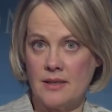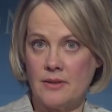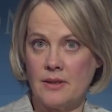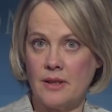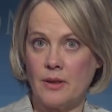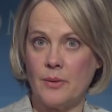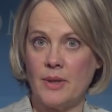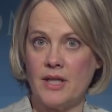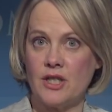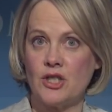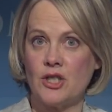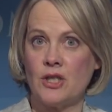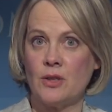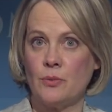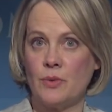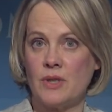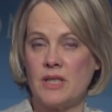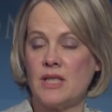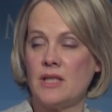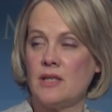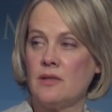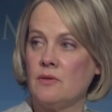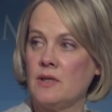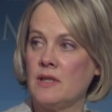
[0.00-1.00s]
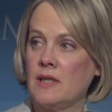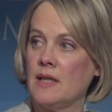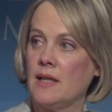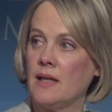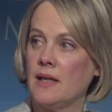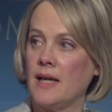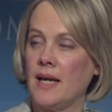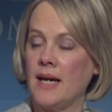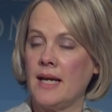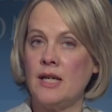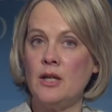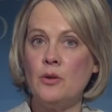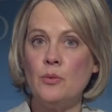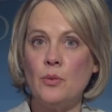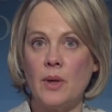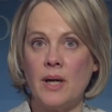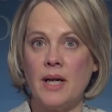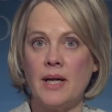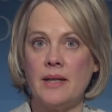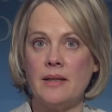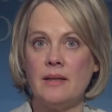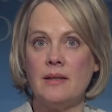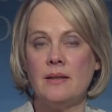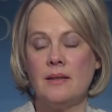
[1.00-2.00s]
The question was, did
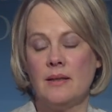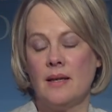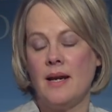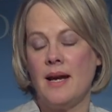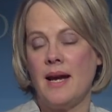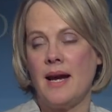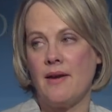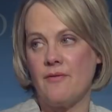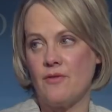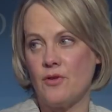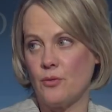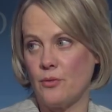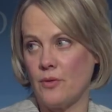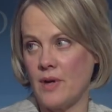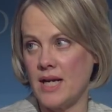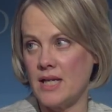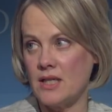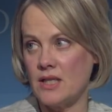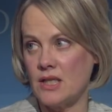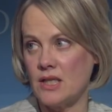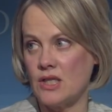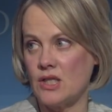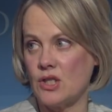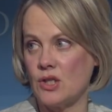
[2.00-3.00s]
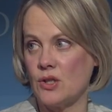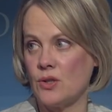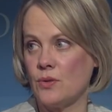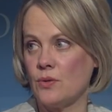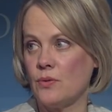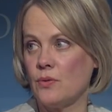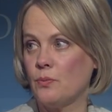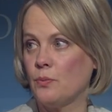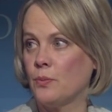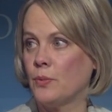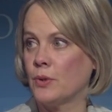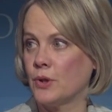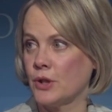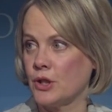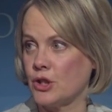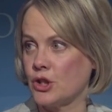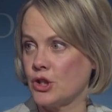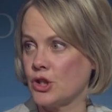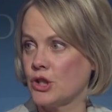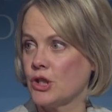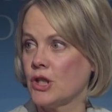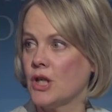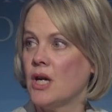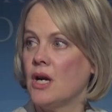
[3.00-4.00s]
anyone have the right to sue
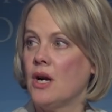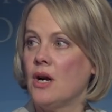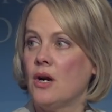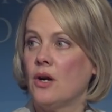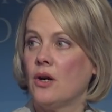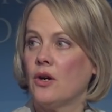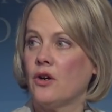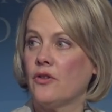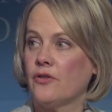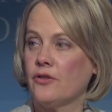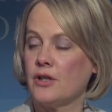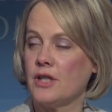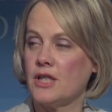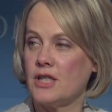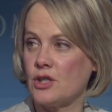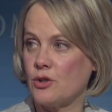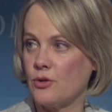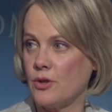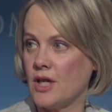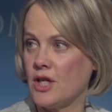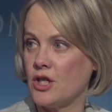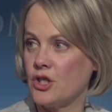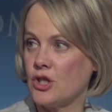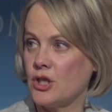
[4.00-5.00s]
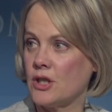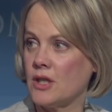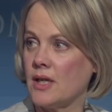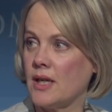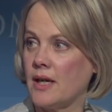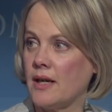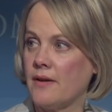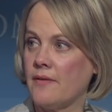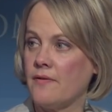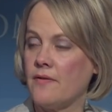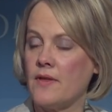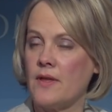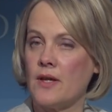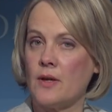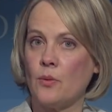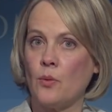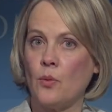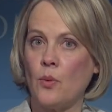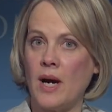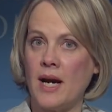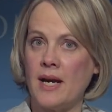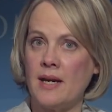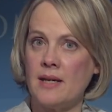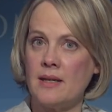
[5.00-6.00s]
Bush over his creation of the
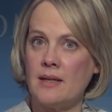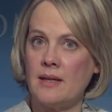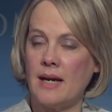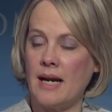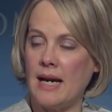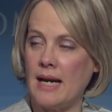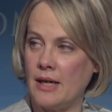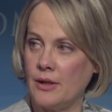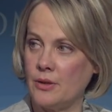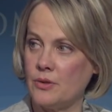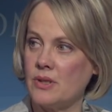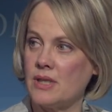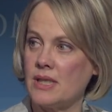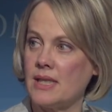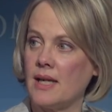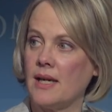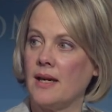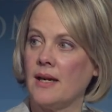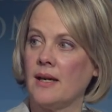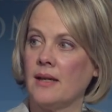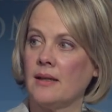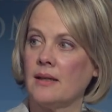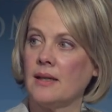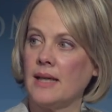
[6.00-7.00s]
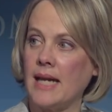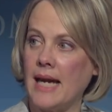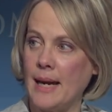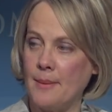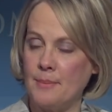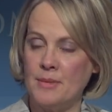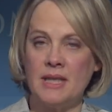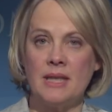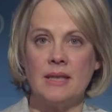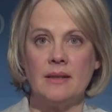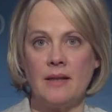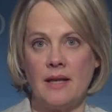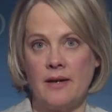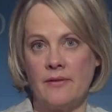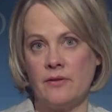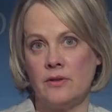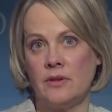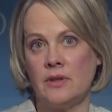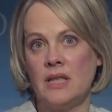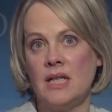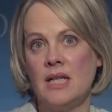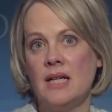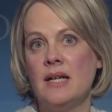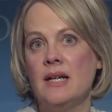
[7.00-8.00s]
White House and cabinet
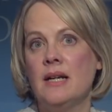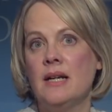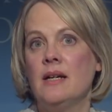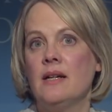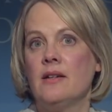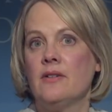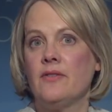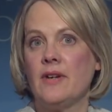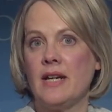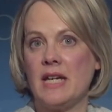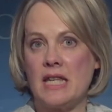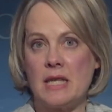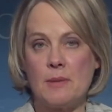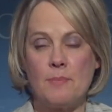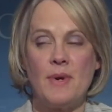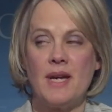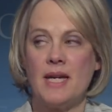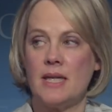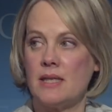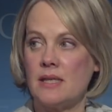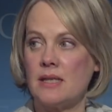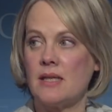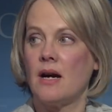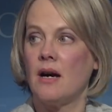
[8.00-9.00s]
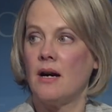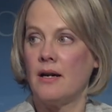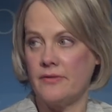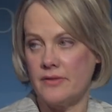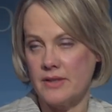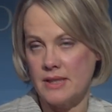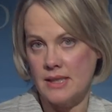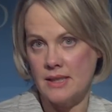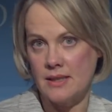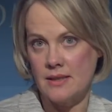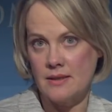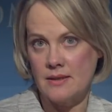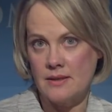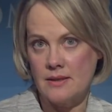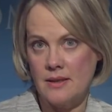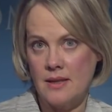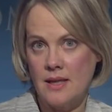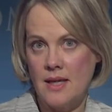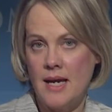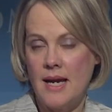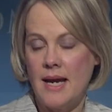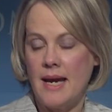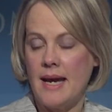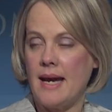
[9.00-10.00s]
level faith-based offices?
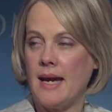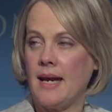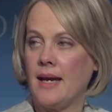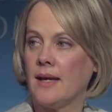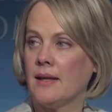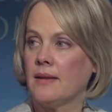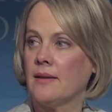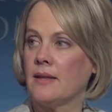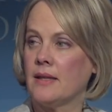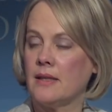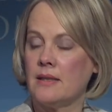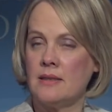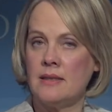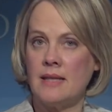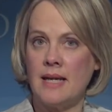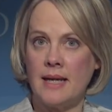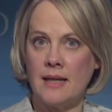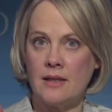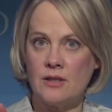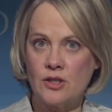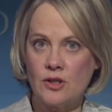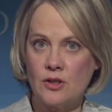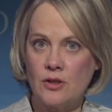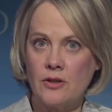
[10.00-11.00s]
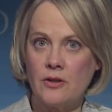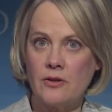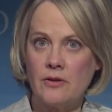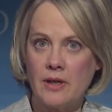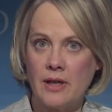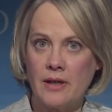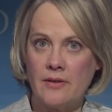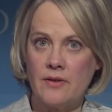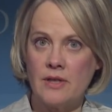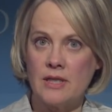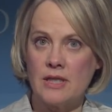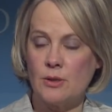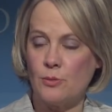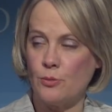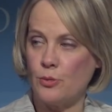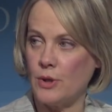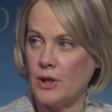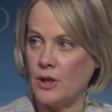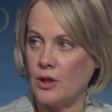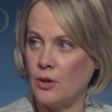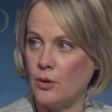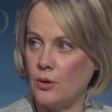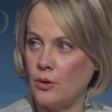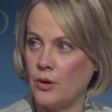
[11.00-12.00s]
And the answer of the
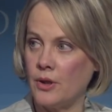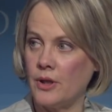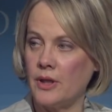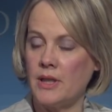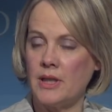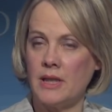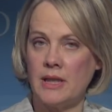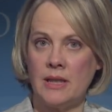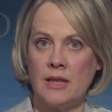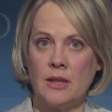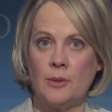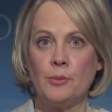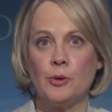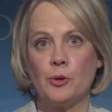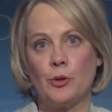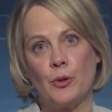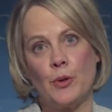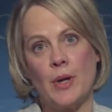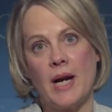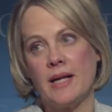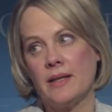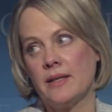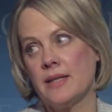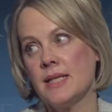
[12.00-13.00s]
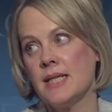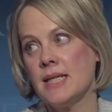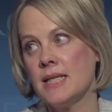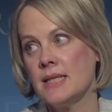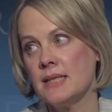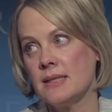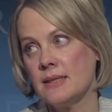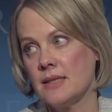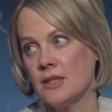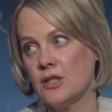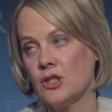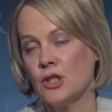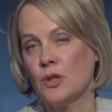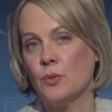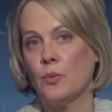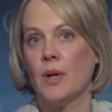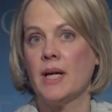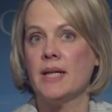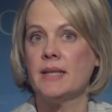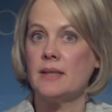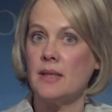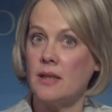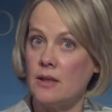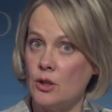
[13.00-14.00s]
Supreme Court in a plurality decision
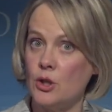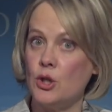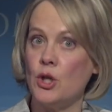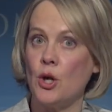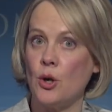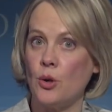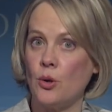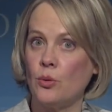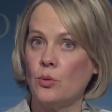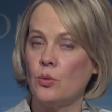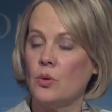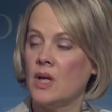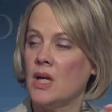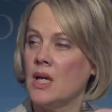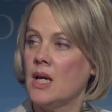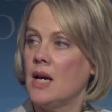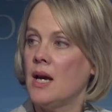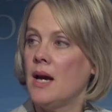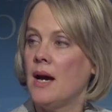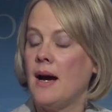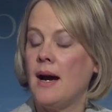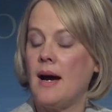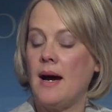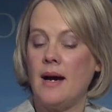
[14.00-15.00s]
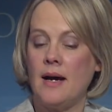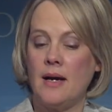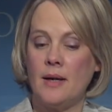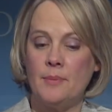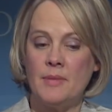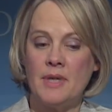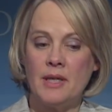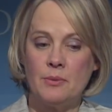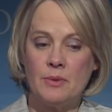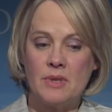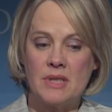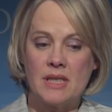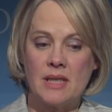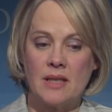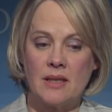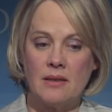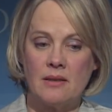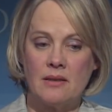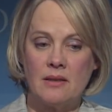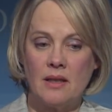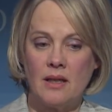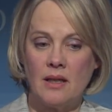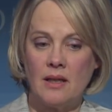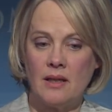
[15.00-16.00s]
was no. It was
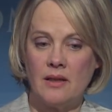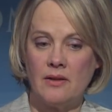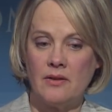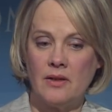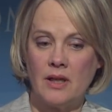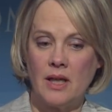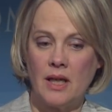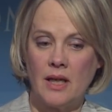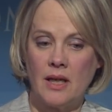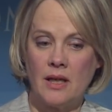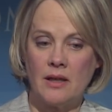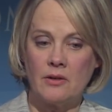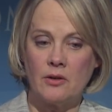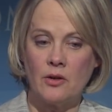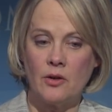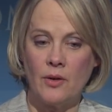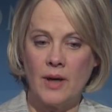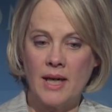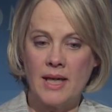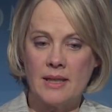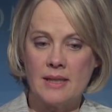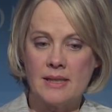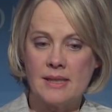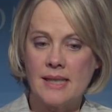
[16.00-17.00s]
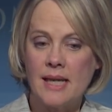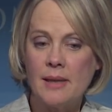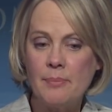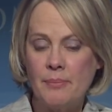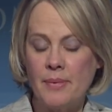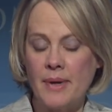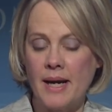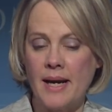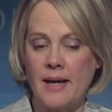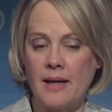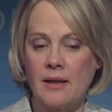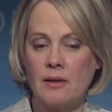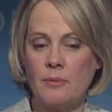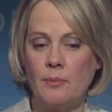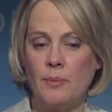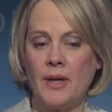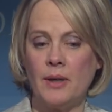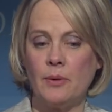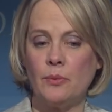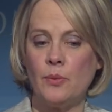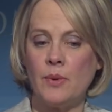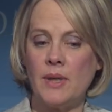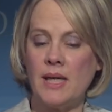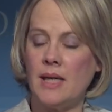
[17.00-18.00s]
a great setback,
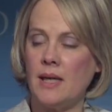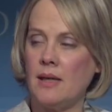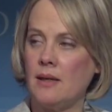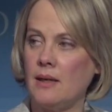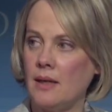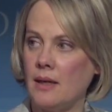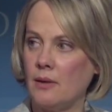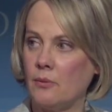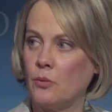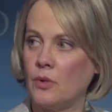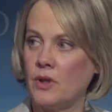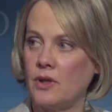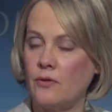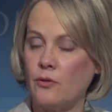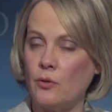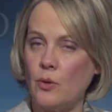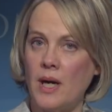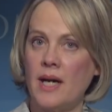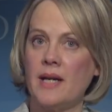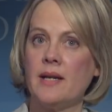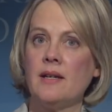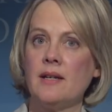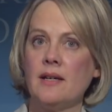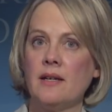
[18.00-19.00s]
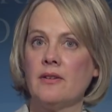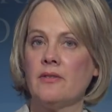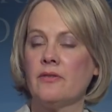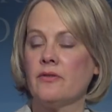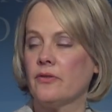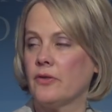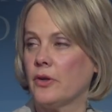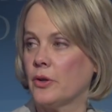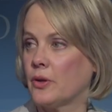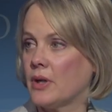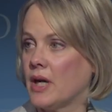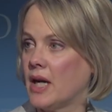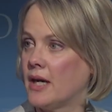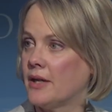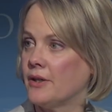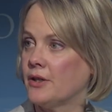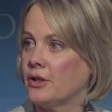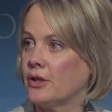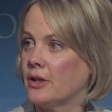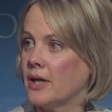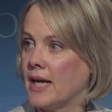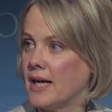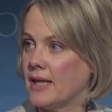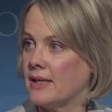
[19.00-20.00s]
but we would have won if
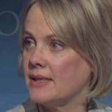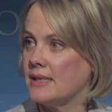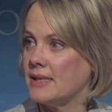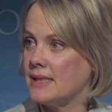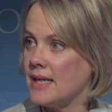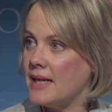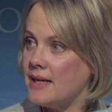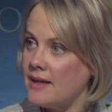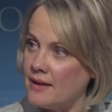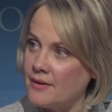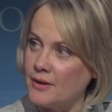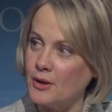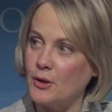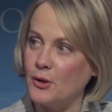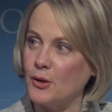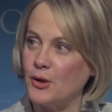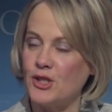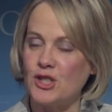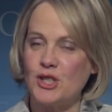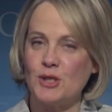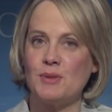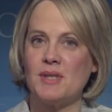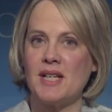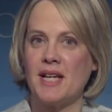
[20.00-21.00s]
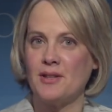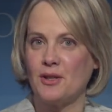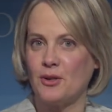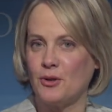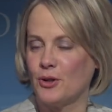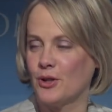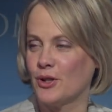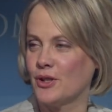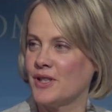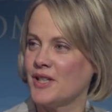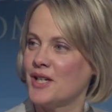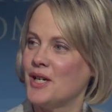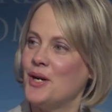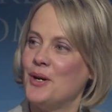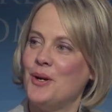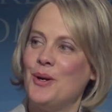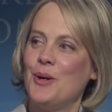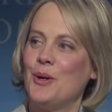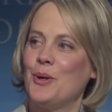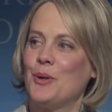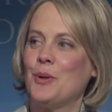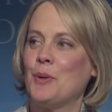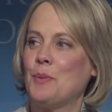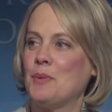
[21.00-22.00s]
O'Connor had stayed on the court. She was on the court
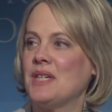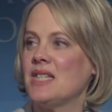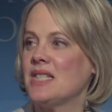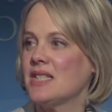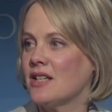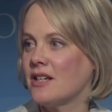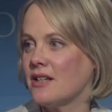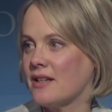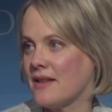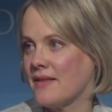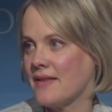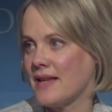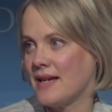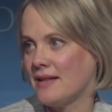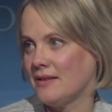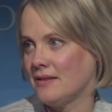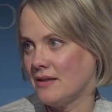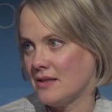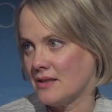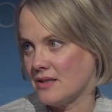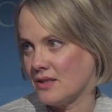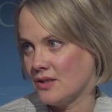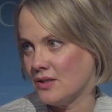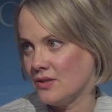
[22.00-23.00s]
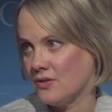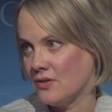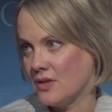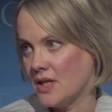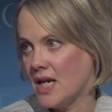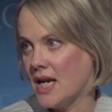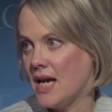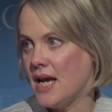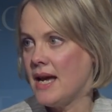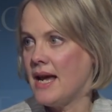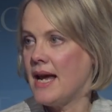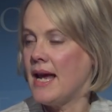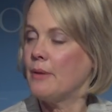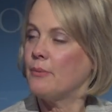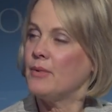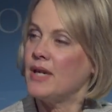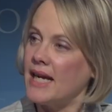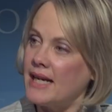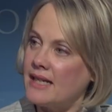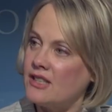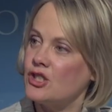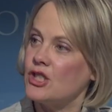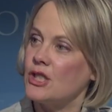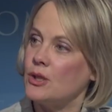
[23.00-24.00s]
when we started that lawsuit. And we
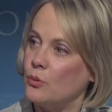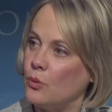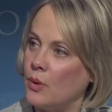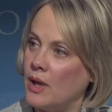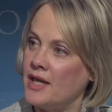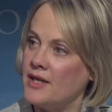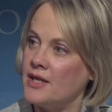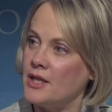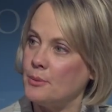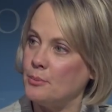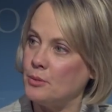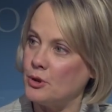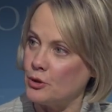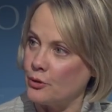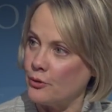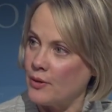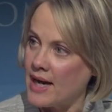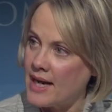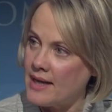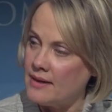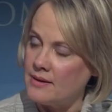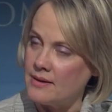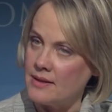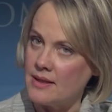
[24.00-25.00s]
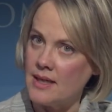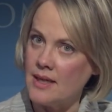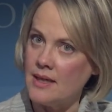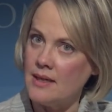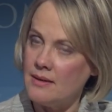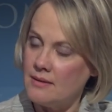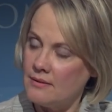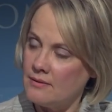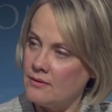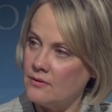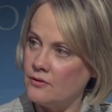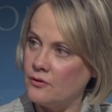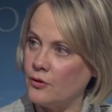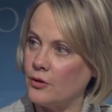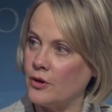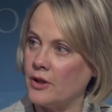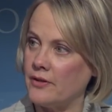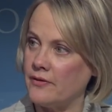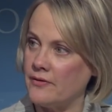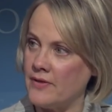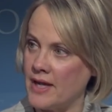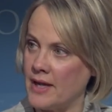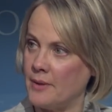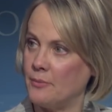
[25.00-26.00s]
actually won the plurality. 4
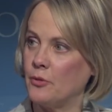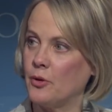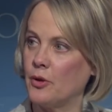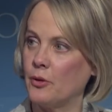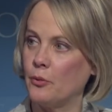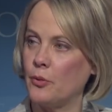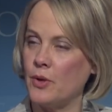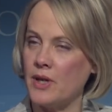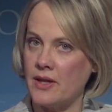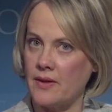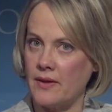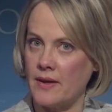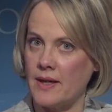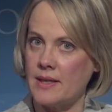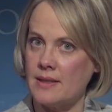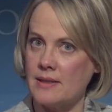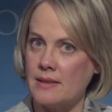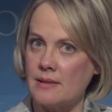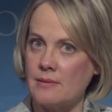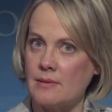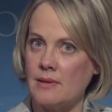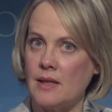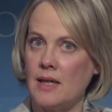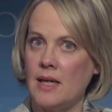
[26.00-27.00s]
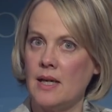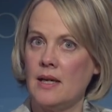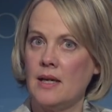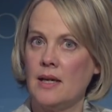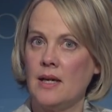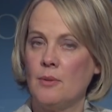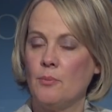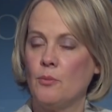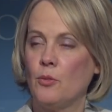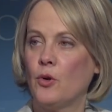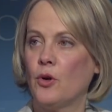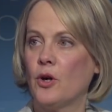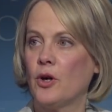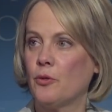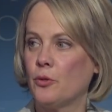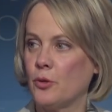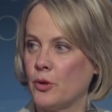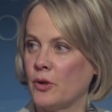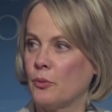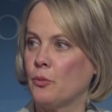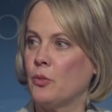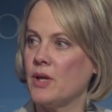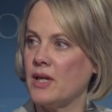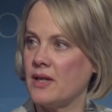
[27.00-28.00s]
of them were with us. more
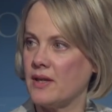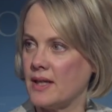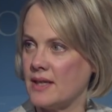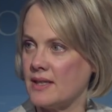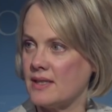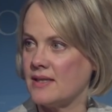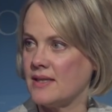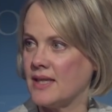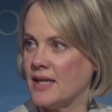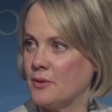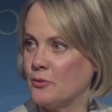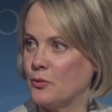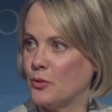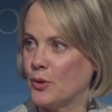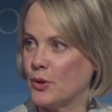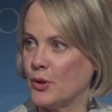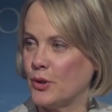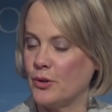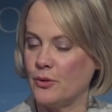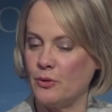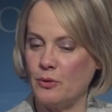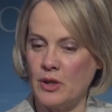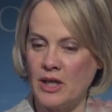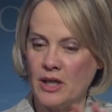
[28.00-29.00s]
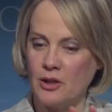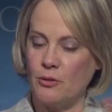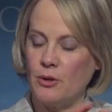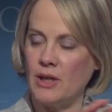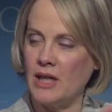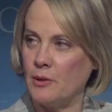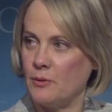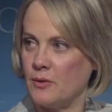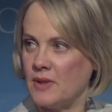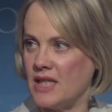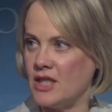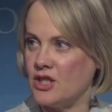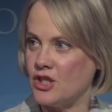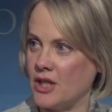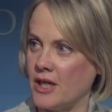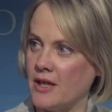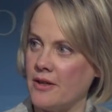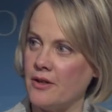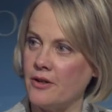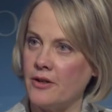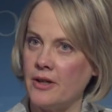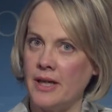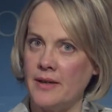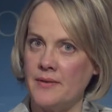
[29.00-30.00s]
were with us than were agreeing with each
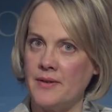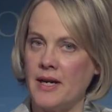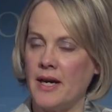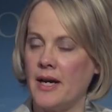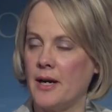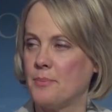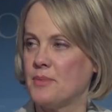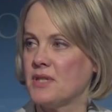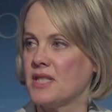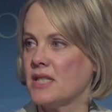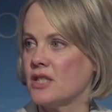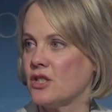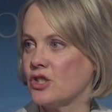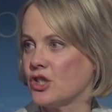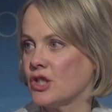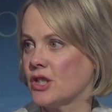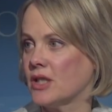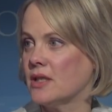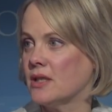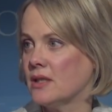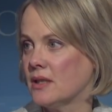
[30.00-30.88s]
other on the opposition.